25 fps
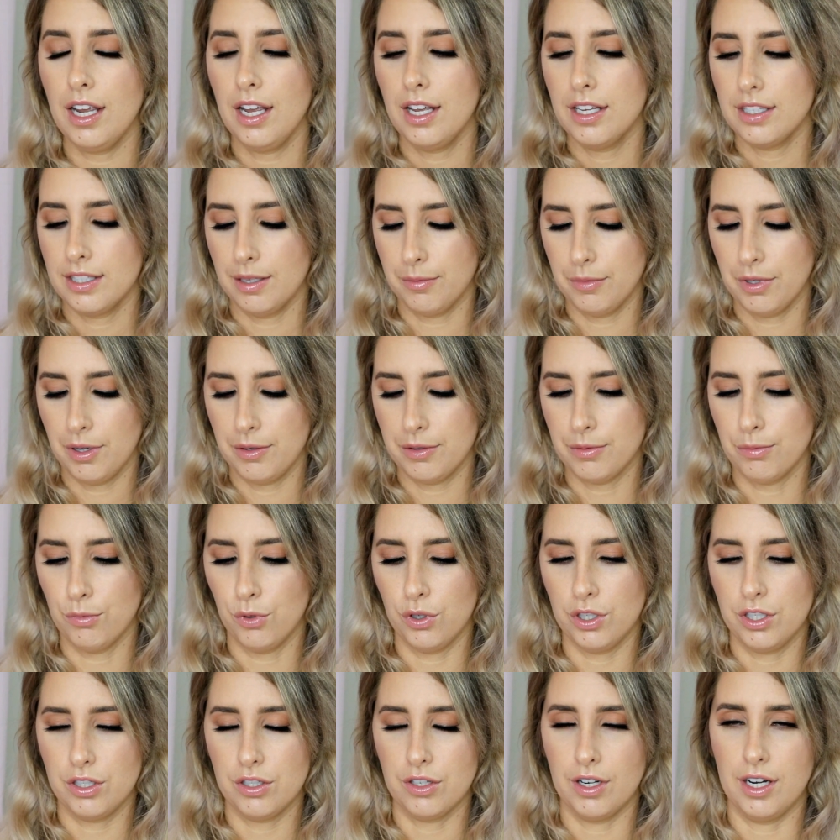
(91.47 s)
Sometimes
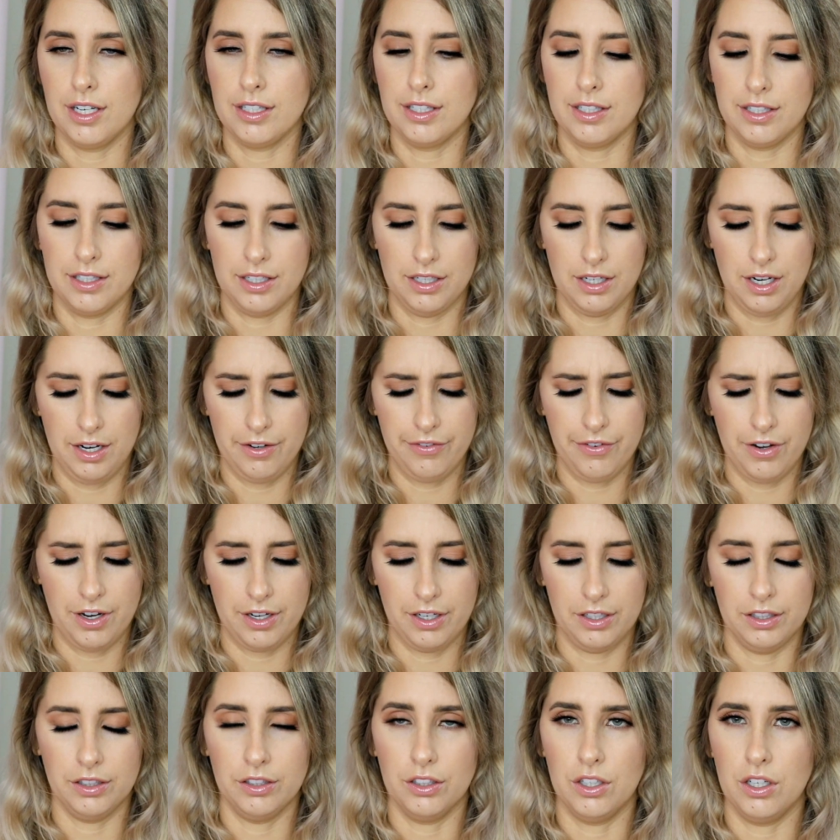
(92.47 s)
moisturizers, and I find
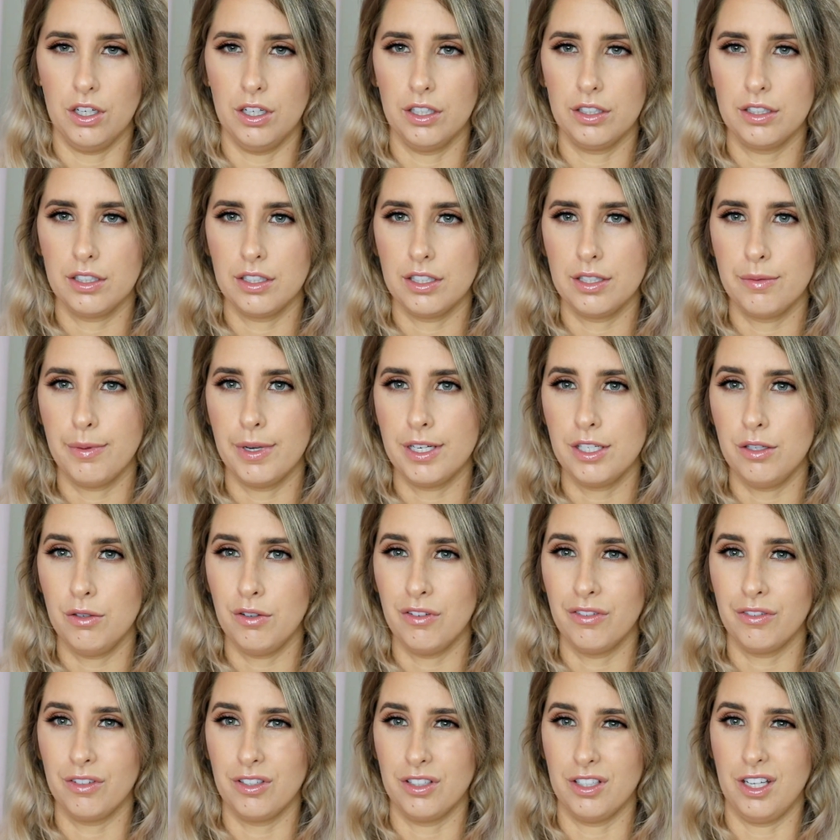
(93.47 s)
a lot, especially
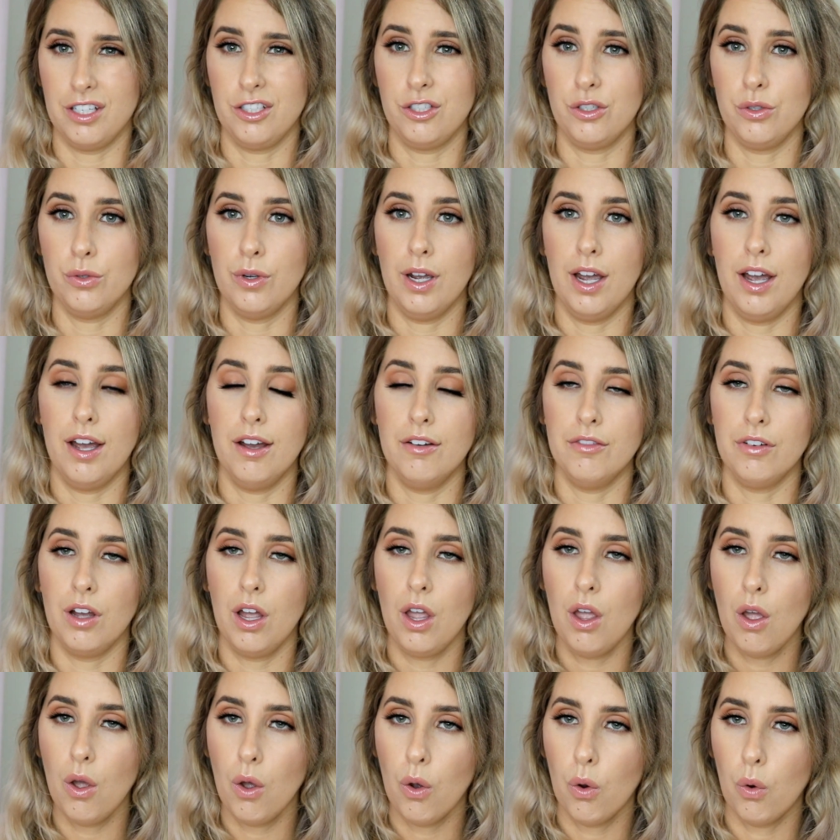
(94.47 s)
because I do have
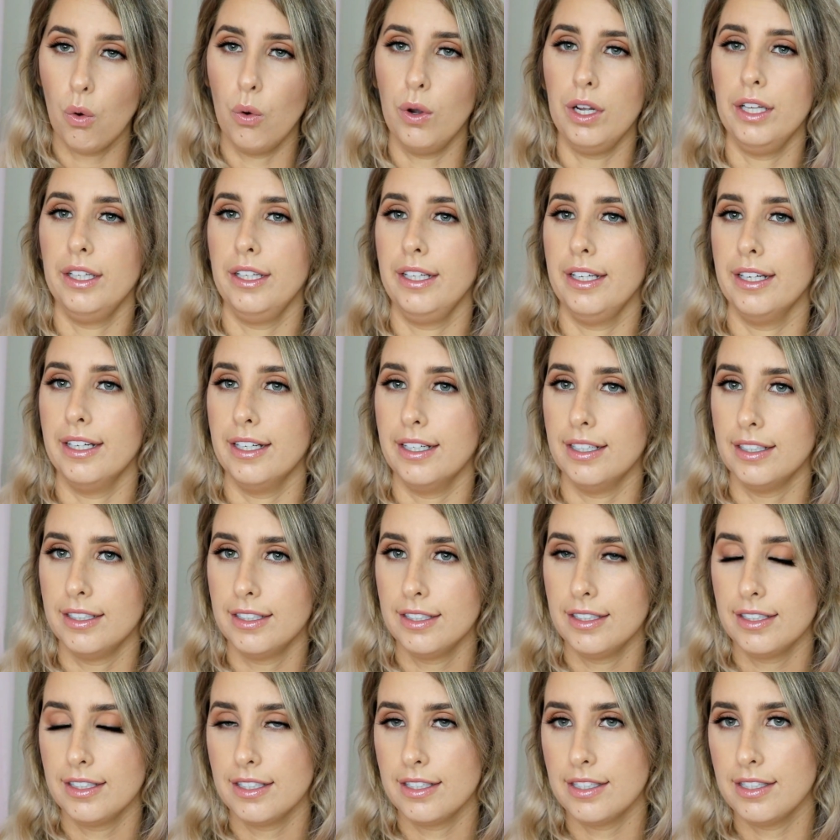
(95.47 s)
oilier
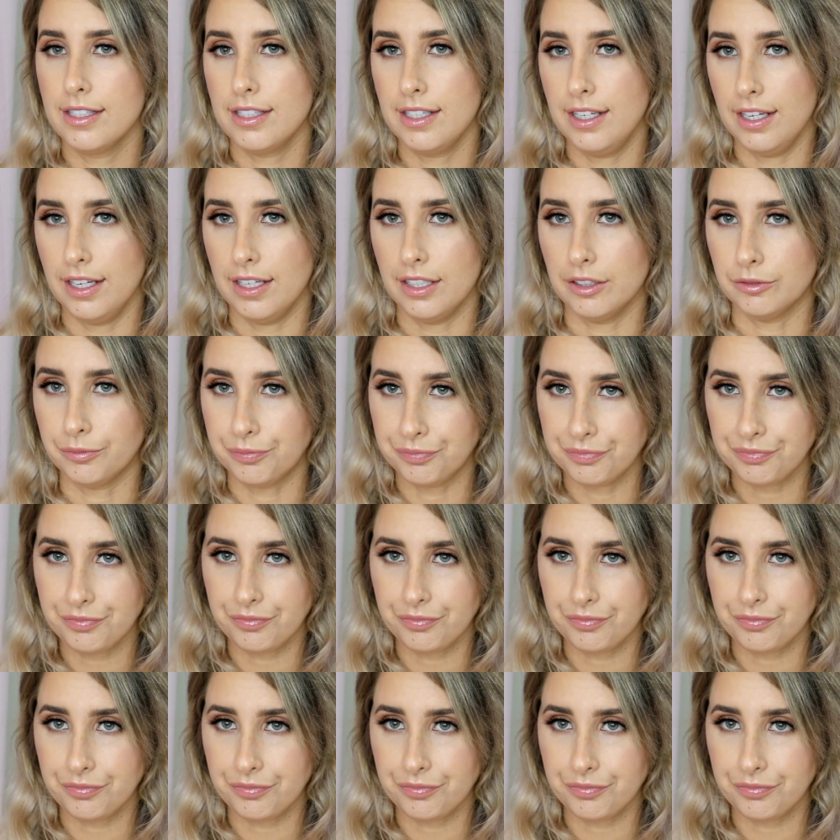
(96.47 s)
skin,